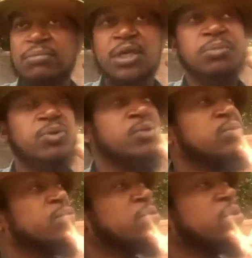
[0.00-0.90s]
people
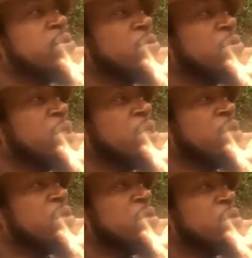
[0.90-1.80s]
to
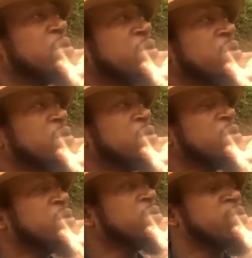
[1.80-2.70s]
uh,
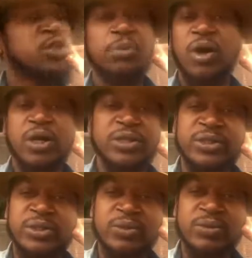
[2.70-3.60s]
respond
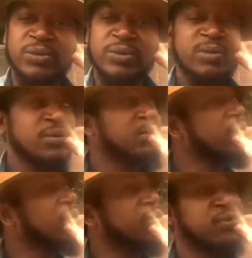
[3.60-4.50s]
to you
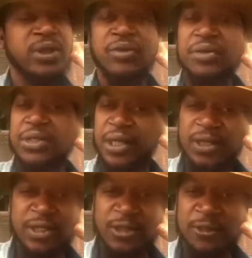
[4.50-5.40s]
or for their
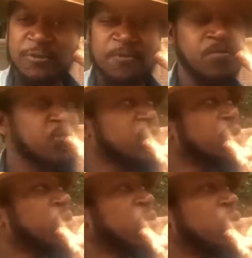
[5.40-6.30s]
attention
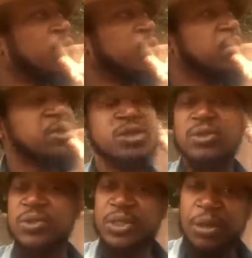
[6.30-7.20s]
or for them to
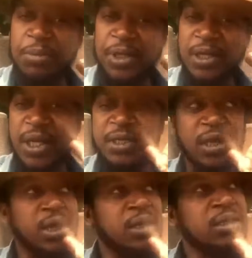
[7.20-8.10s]
do something that
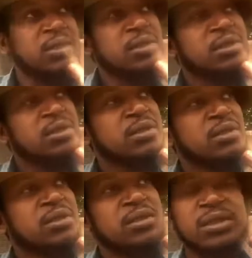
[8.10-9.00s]
they
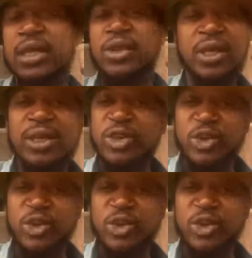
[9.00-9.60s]
said they